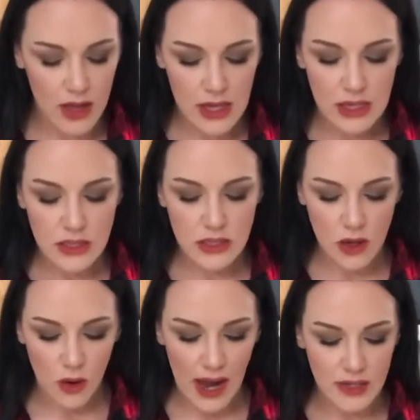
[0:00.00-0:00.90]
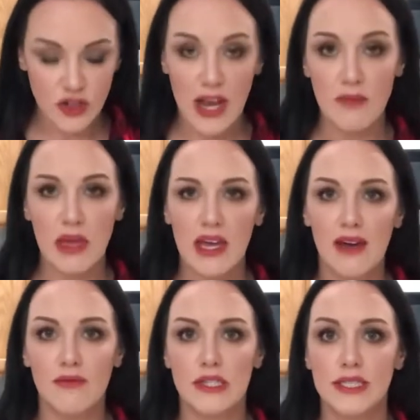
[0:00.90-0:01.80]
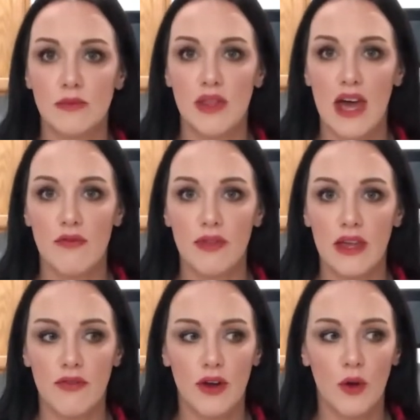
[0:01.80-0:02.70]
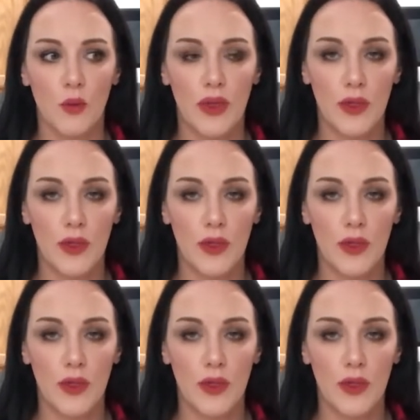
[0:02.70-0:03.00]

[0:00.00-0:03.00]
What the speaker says: So I try and make up for some of that flavor with